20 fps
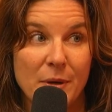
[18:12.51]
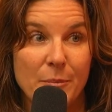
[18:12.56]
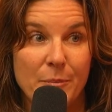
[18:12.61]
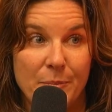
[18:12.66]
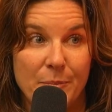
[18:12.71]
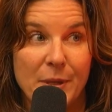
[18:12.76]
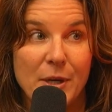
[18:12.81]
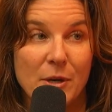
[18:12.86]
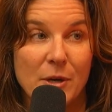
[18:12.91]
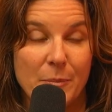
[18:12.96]

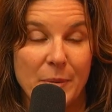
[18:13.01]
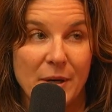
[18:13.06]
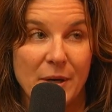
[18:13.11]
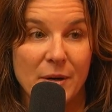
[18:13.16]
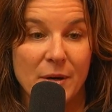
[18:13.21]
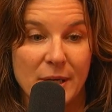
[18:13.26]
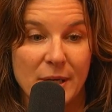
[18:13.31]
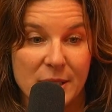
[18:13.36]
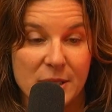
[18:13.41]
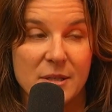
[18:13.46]
peer-to-peer
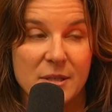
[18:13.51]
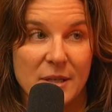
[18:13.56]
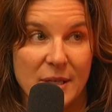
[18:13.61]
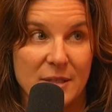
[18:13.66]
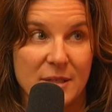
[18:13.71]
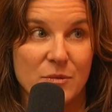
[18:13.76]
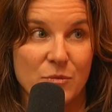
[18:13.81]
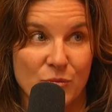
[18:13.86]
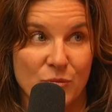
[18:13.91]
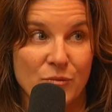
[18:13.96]
is
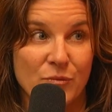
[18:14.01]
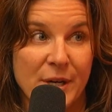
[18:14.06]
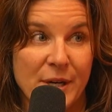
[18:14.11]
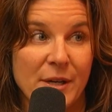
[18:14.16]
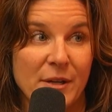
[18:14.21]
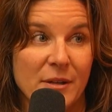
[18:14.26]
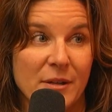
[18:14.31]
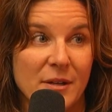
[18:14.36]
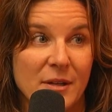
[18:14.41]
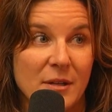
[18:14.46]
real.